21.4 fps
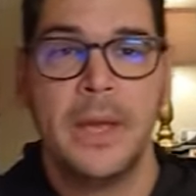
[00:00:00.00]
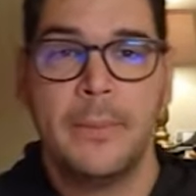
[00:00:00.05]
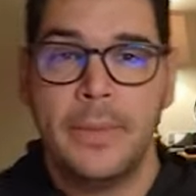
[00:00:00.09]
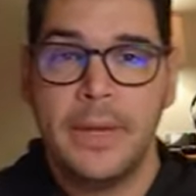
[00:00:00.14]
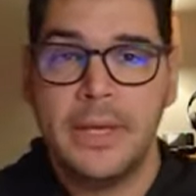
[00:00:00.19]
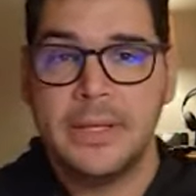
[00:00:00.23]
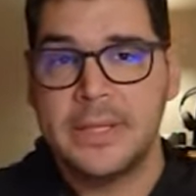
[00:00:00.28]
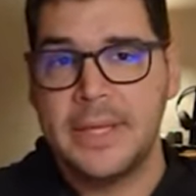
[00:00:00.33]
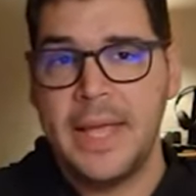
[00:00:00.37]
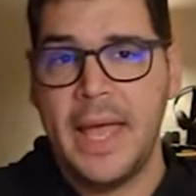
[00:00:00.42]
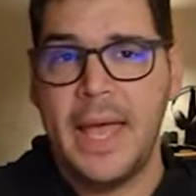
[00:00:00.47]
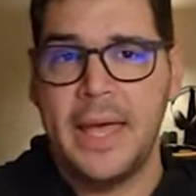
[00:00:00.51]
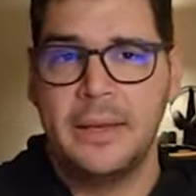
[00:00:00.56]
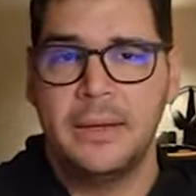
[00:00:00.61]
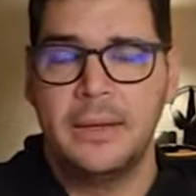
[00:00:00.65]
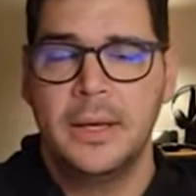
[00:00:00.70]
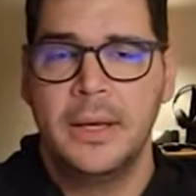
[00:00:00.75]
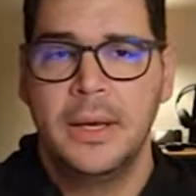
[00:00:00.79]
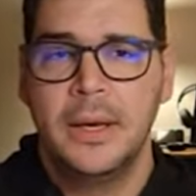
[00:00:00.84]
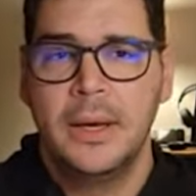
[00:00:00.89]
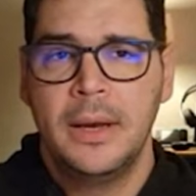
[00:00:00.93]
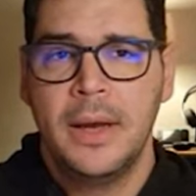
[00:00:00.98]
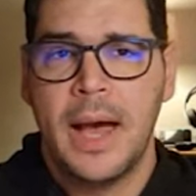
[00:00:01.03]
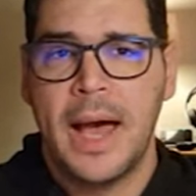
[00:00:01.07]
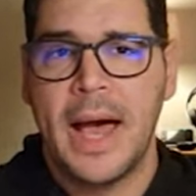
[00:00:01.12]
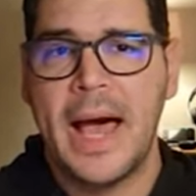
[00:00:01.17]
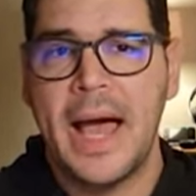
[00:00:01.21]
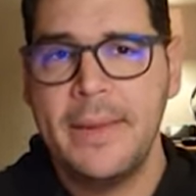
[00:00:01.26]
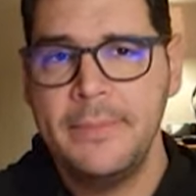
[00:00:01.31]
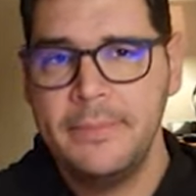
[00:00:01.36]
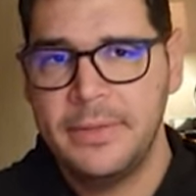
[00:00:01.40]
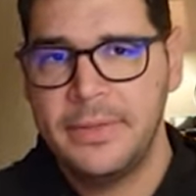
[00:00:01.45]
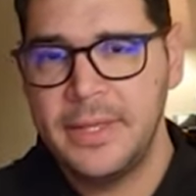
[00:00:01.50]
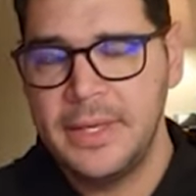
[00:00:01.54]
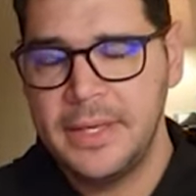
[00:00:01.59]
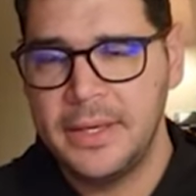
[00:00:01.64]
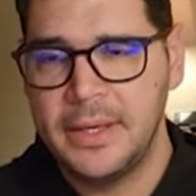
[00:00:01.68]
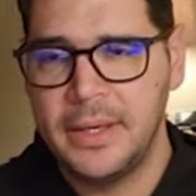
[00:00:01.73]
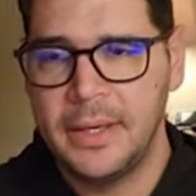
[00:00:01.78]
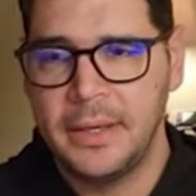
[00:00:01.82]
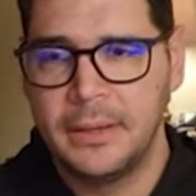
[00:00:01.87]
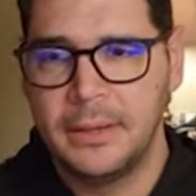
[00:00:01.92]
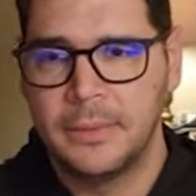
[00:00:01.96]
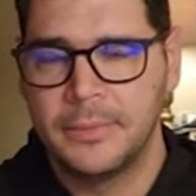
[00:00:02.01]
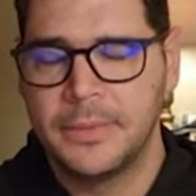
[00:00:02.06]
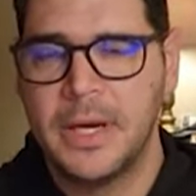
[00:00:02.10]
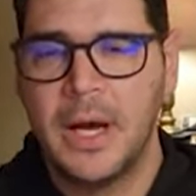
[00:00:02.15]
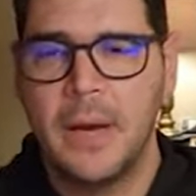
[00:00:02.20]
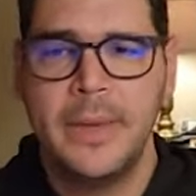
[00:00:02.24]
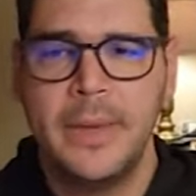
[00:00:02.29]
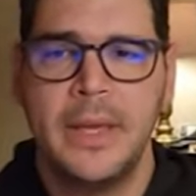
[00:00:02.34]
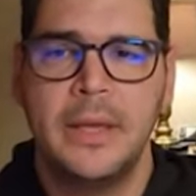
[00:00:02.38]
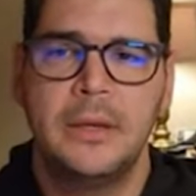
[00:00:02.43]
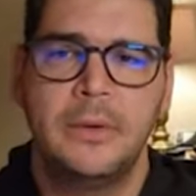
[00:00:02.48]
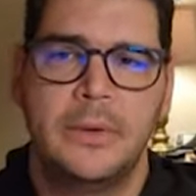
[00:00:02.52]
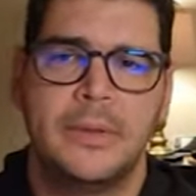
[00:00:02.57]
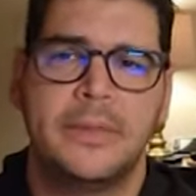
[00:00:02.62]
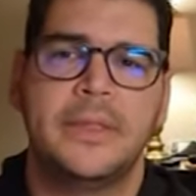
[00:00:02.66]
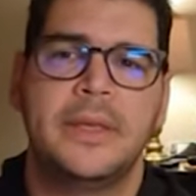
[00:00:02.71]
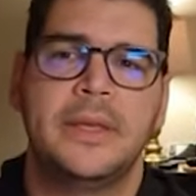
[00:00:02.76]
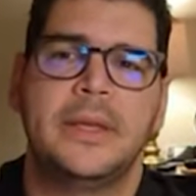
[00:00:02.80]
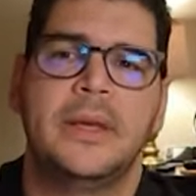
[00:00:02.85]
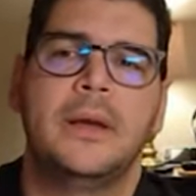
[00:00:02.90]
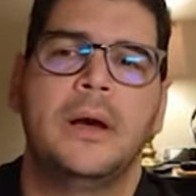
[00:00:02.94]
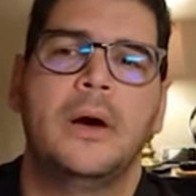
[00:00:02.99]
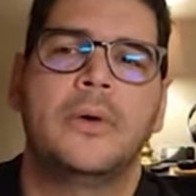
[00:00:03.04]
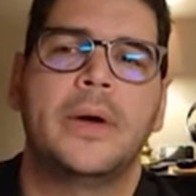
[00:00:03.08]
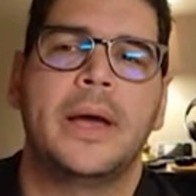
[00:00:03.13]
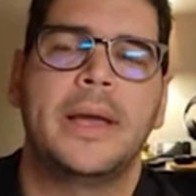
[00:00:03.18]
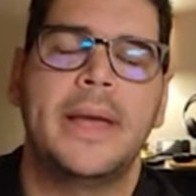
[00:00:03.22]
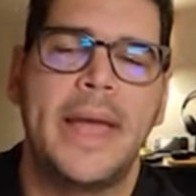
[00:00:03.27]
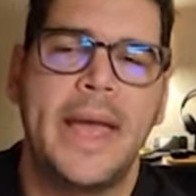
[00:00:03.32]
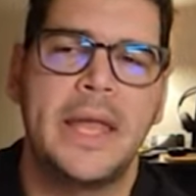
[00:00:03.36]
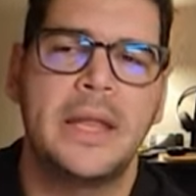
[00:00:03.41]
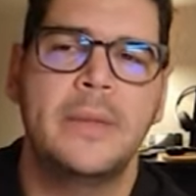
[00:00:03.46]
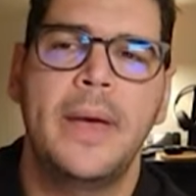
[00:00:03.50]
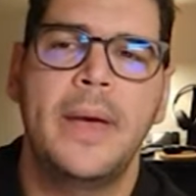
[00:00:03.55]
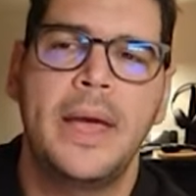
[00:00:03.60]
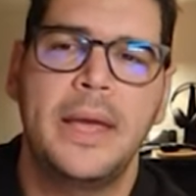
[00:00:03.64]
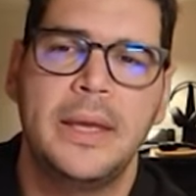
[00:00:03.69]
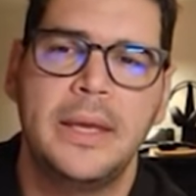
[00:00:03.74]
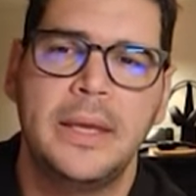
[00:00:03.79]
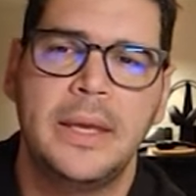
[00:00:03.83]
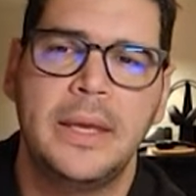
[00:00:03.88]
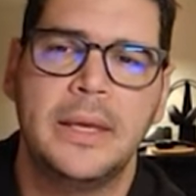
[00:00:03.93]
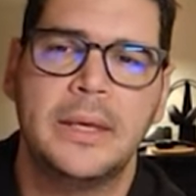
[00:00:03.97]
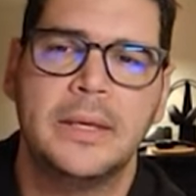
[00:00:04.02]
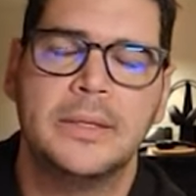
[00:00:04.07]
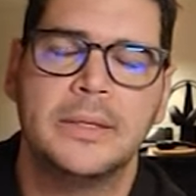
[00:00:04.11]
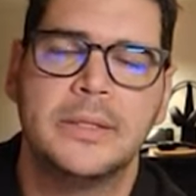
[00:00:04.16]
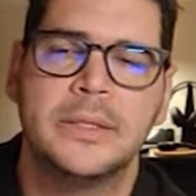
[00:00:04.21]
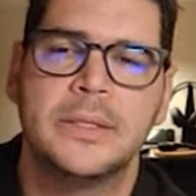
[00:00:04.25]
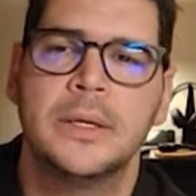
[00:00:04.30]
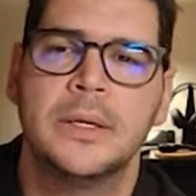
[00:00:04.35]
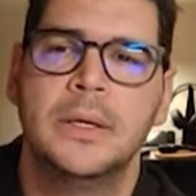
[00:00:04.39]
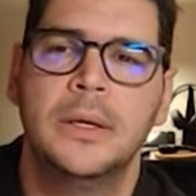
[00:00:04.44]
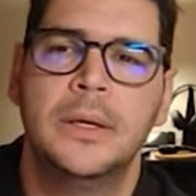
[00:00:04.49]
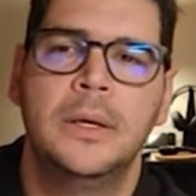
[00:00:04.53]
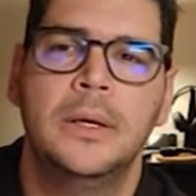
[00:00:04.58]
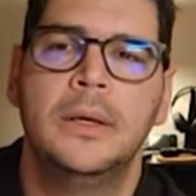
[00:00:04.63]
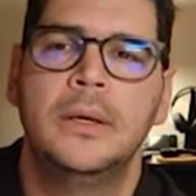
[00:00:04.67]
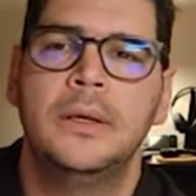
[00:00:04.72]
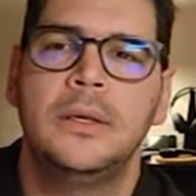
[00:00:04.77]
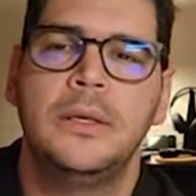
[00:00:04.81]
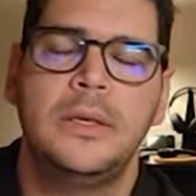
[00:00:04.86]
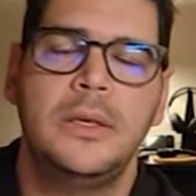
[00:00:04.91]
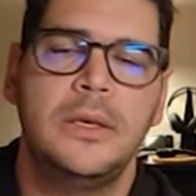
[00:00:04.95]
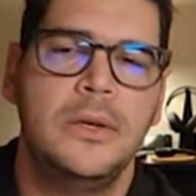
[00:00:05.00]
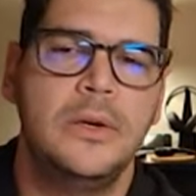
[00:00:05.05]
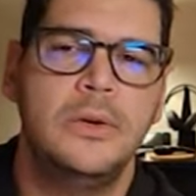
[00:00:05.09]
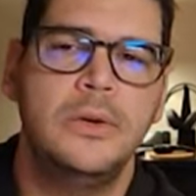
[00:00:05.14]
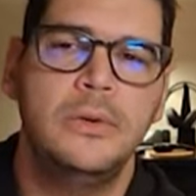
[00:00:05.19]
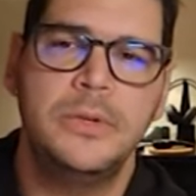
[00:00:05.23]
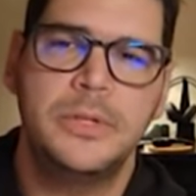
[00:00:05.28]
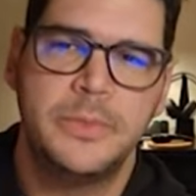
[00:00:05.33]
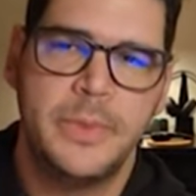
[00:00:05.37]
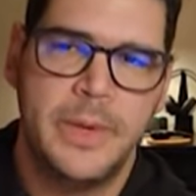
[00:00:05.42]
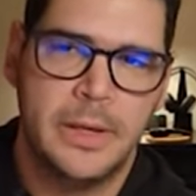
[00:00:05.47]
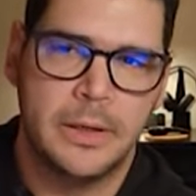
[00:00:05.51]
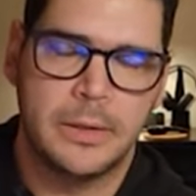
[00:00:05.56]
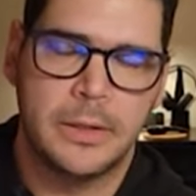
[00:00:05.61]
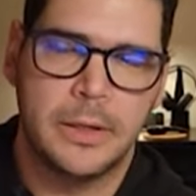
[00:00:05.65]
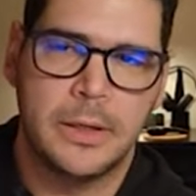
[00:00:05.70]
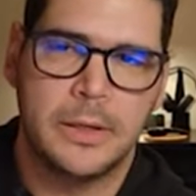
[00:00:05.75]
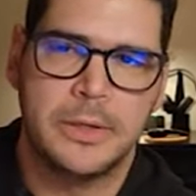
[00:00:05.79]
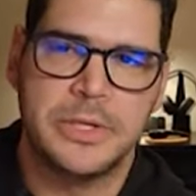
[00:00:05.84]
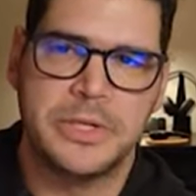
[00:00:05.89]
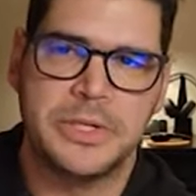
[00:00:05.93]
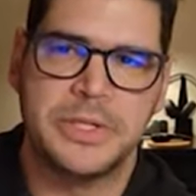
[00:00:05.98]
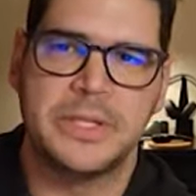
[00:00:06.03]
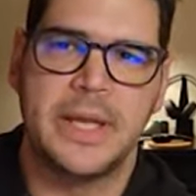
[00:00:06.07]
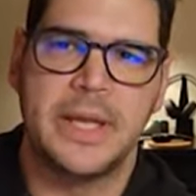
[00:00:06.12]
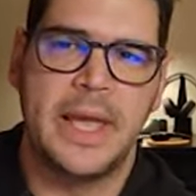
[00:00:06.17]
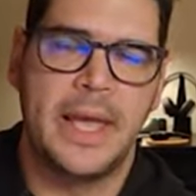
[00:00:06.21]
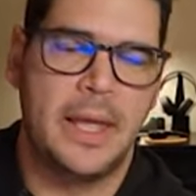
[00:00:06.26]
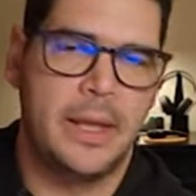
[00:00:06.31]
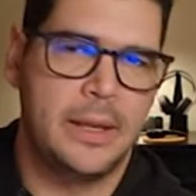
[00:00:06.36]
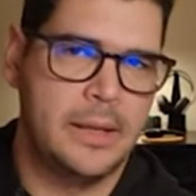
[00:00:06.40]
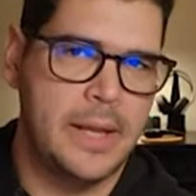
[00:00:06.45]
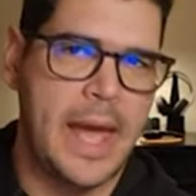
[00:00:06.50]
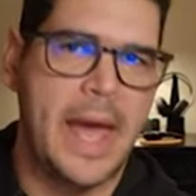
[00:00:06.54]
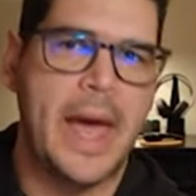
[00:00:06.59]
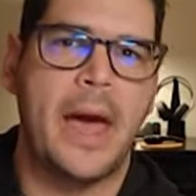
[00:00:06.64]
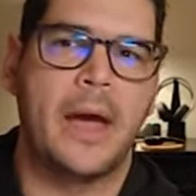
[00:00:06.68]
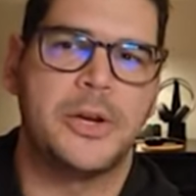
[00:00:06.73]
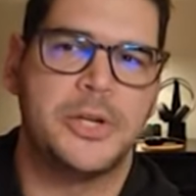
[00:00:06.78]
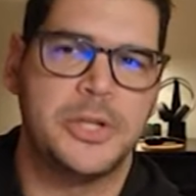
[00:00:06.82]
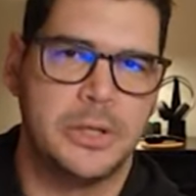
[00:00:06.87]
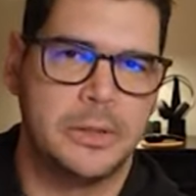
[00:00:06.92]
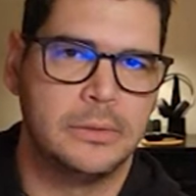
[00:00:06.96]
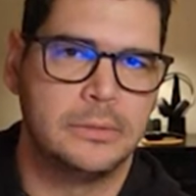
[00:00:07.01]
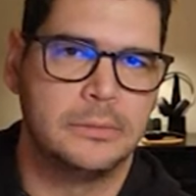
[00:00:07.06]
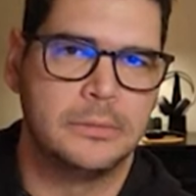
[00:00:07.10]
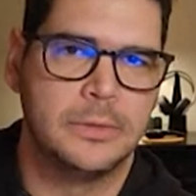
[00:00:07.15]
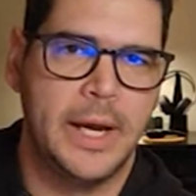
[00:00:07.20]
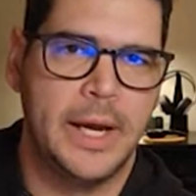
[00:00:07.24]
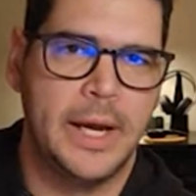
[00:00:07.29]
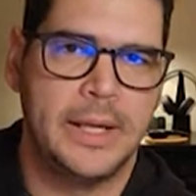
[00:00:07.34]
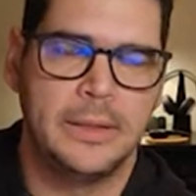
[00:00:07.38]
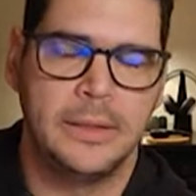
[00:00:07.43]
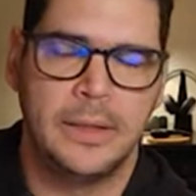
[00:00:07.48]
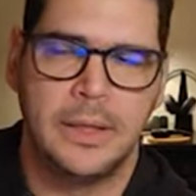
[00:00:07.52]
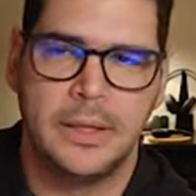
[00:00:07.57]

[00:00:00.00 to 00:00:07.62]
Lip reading: Because again, I'm coming into it thinking, okay, anime is huge milkers and action, right?